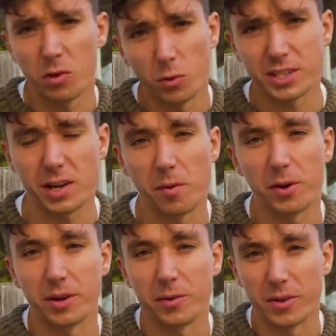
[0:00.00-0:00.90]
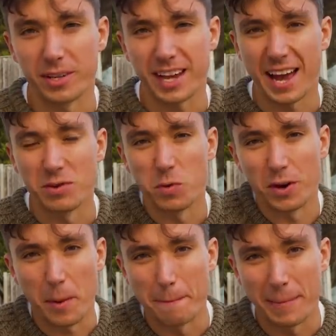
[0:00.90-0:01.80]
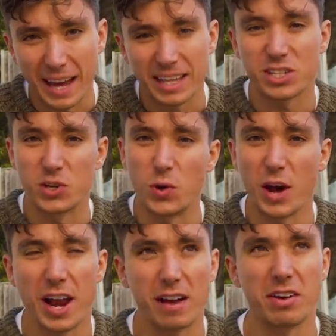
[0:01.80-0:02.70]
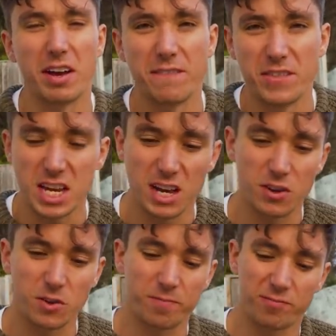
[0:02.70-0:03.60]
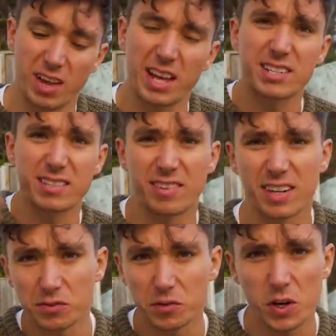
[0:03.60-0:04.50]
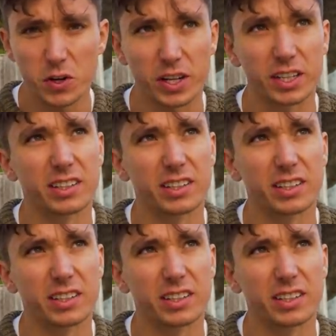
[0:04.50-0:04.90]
What is up, Moray Warriors, and welcome back to another video and another vlog.